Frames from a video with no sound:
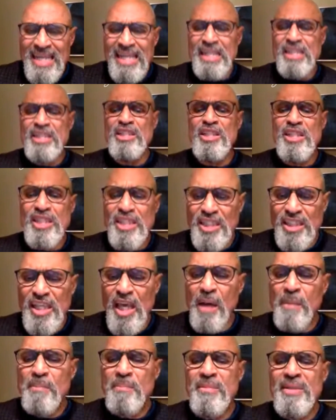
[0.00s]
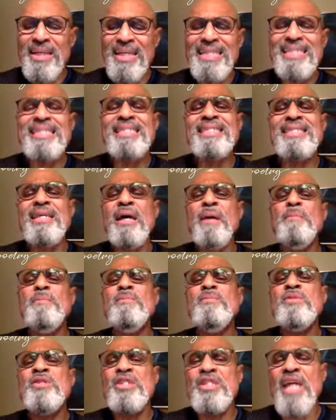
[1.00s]
In
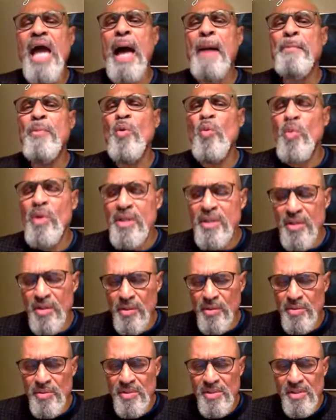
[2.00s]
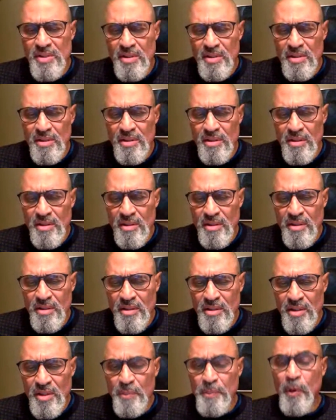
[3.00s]
some shop windows,
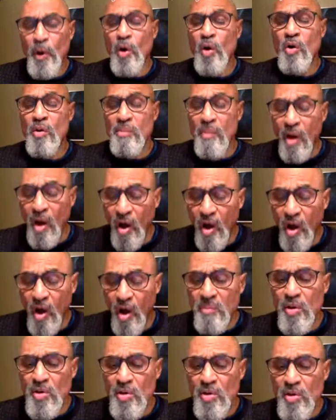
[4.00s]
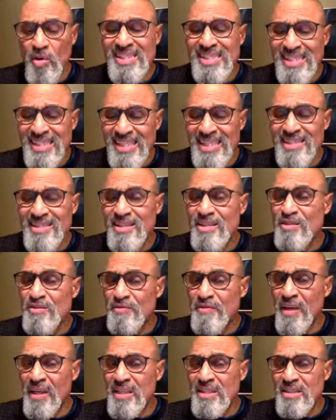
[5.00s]
the poem almost sees its
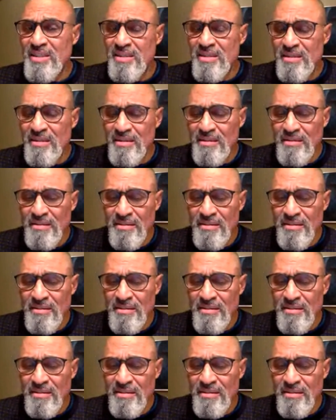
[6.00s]
face.